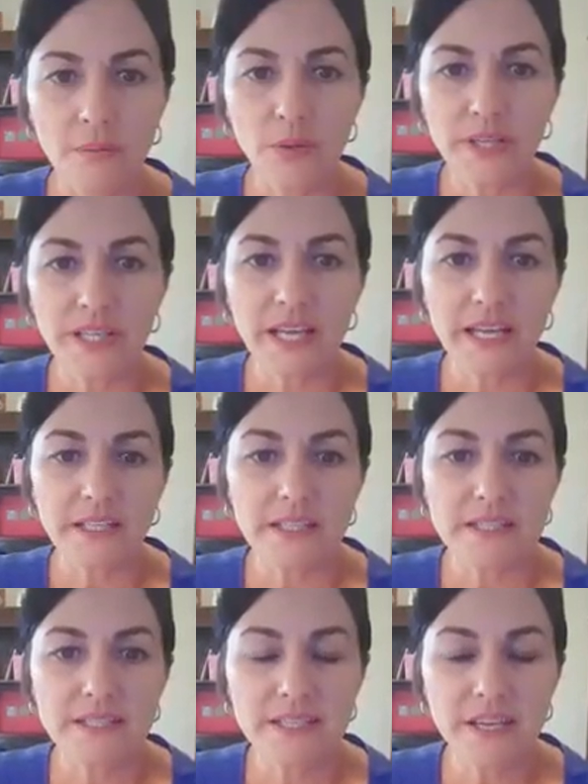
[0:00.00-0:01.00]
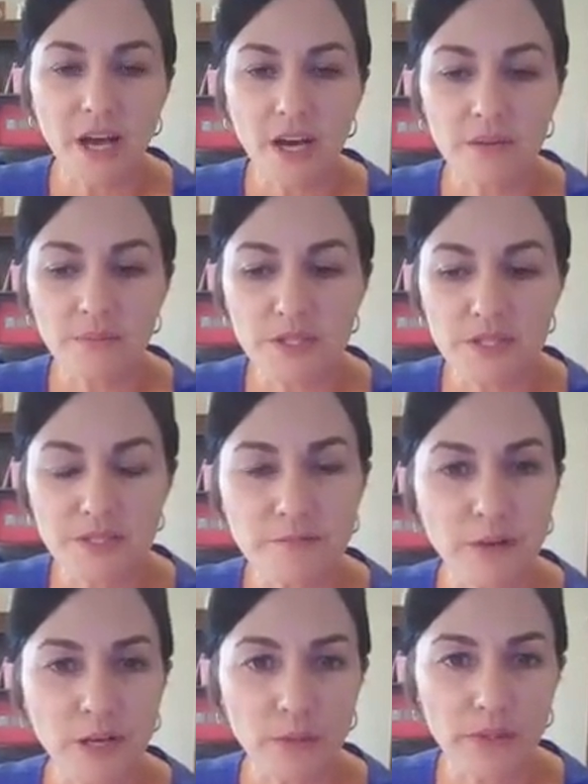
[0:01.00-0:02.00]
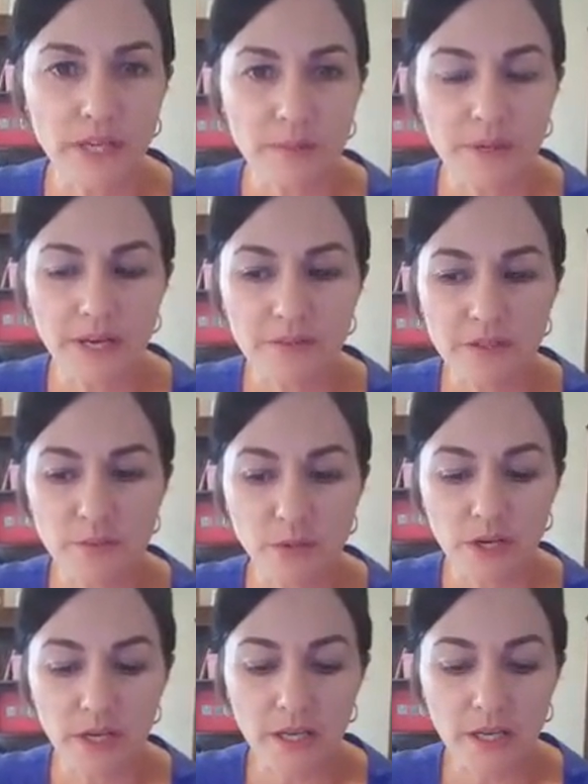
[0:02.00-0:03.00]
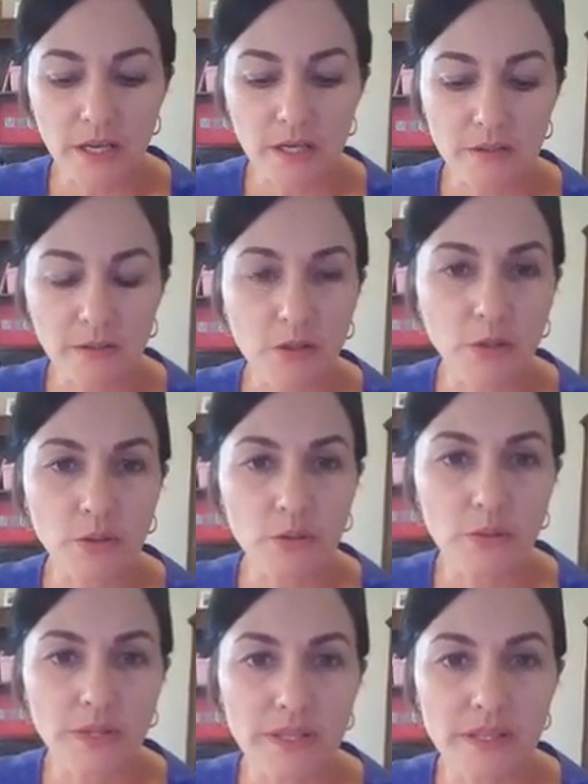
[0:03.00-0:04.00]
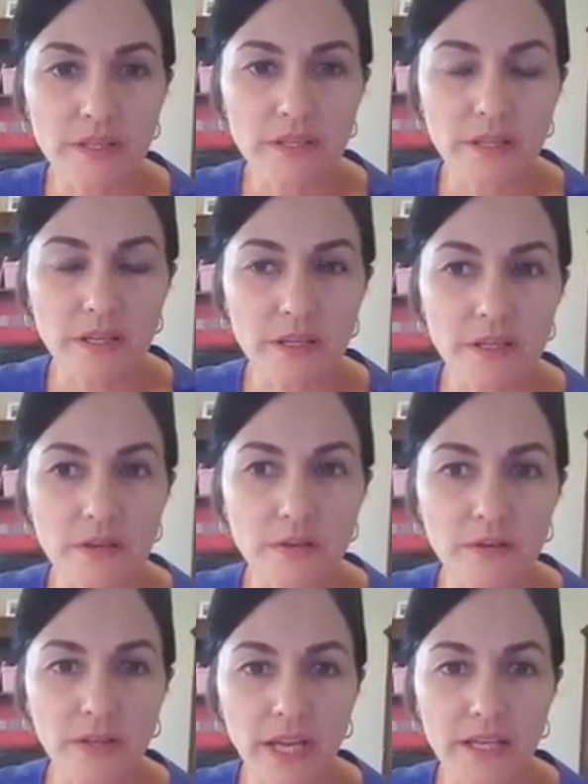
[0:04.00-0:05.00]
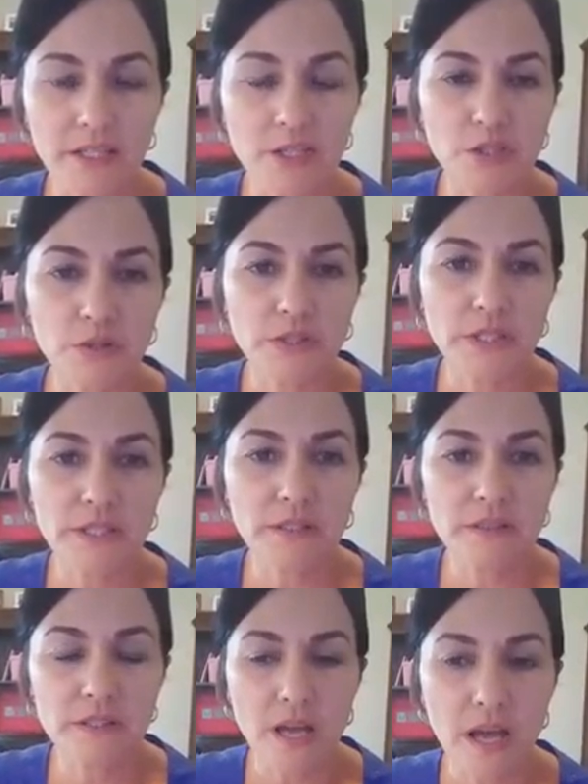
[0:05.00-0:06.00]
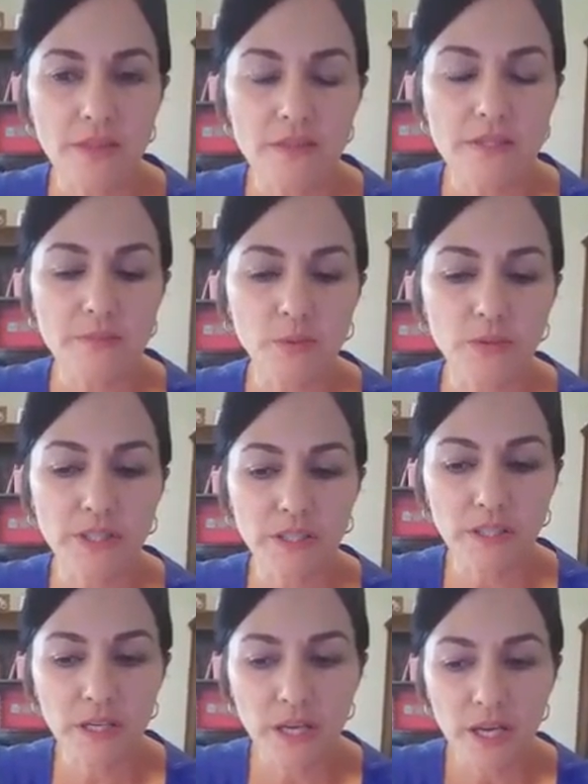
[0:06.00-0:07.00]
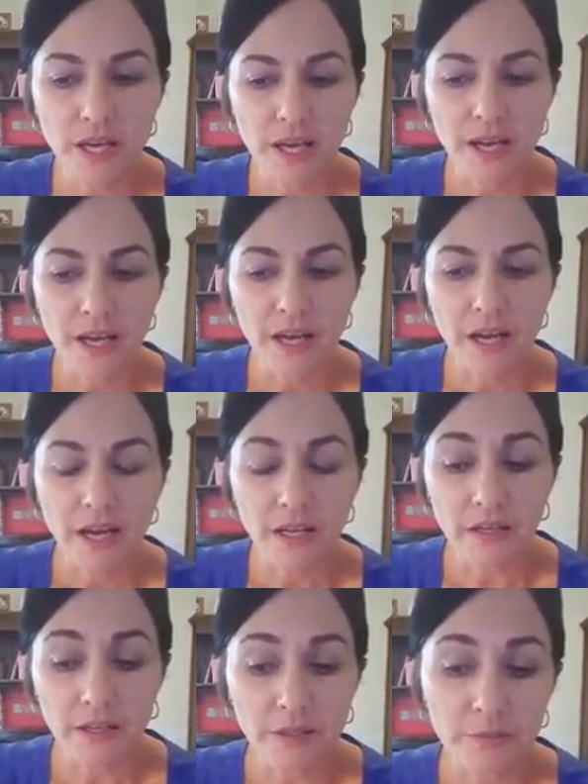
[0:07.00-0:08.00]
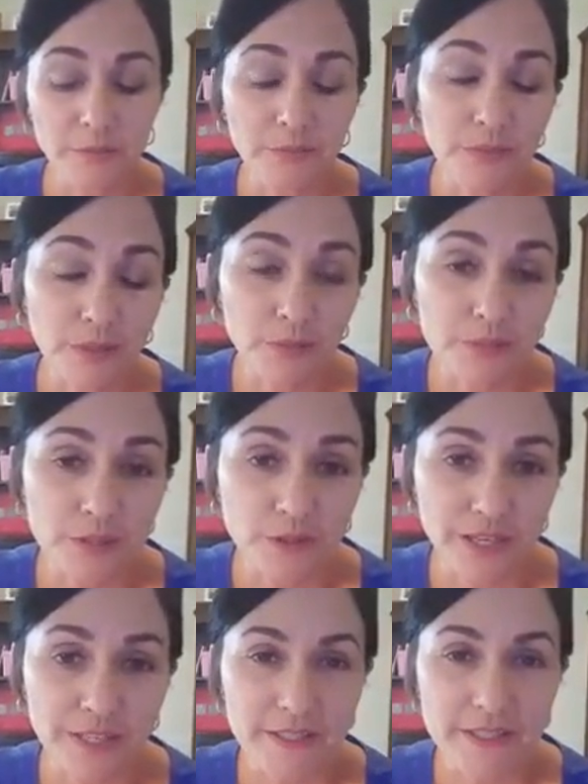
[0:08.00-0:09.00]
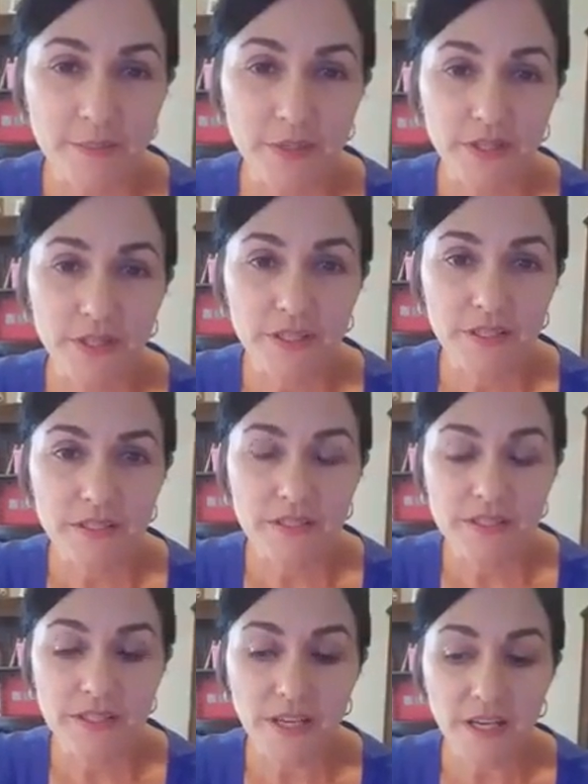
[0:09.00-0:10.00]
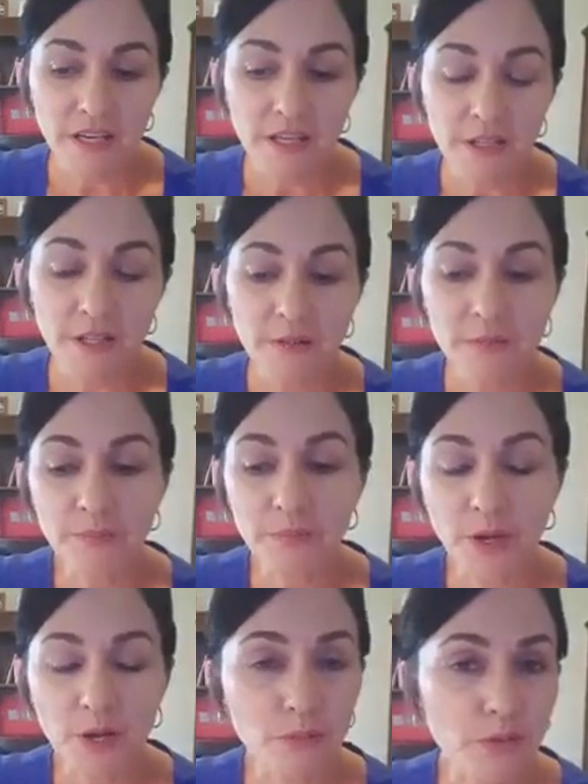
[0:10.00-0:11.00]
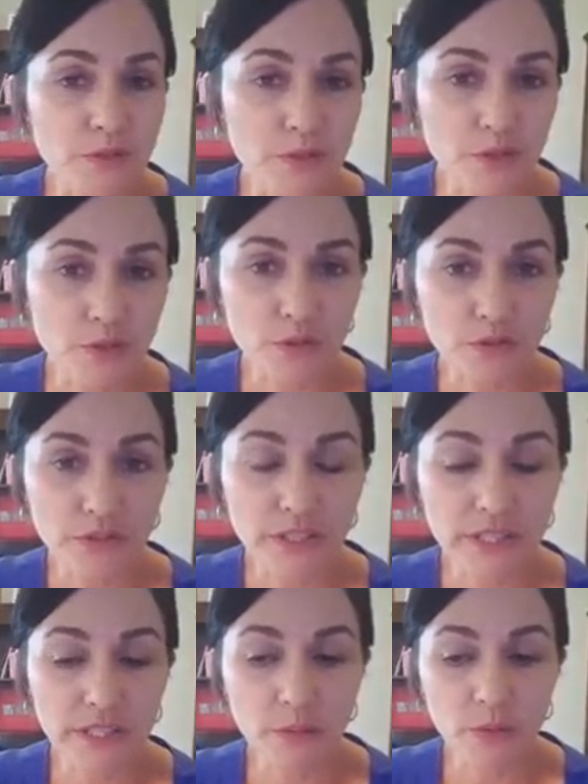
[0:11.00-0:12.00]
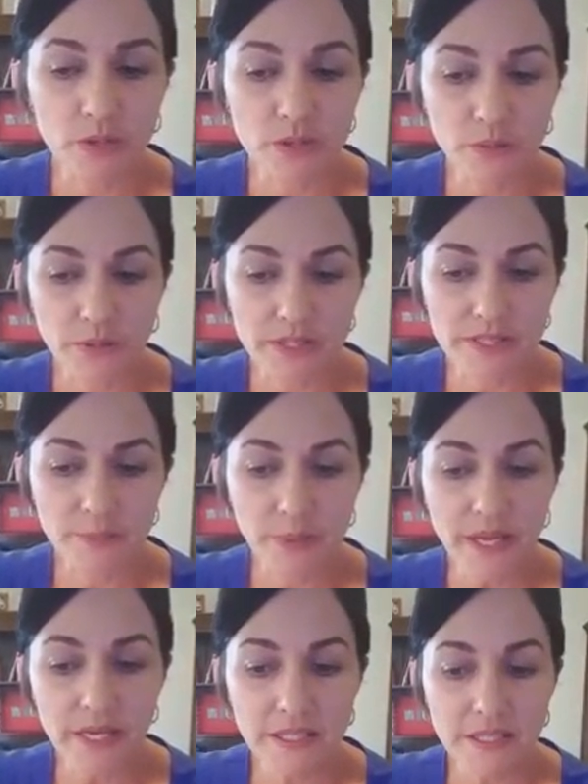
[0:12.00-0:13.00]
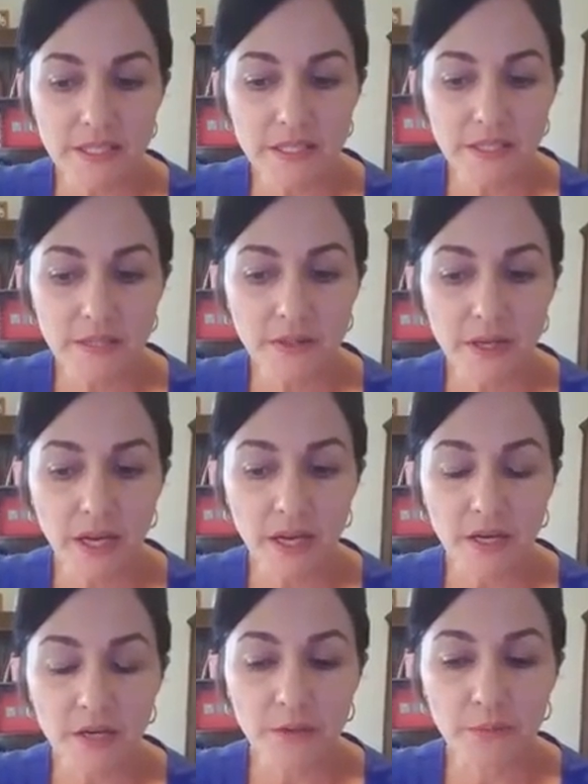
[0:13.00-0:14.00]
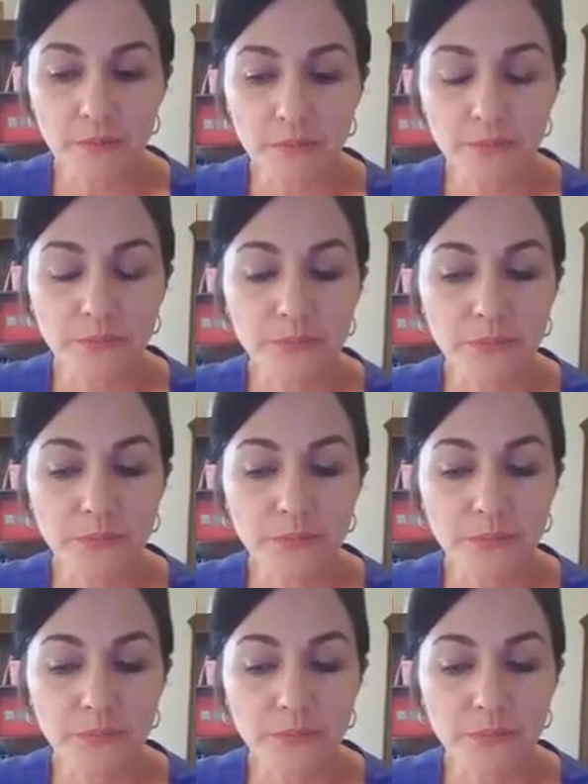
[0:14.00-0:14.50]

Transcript: Morning, ladies. I'm just following up after my call with Katie Joy this morning. It was a great experience. I wasn't sure really what to expect. The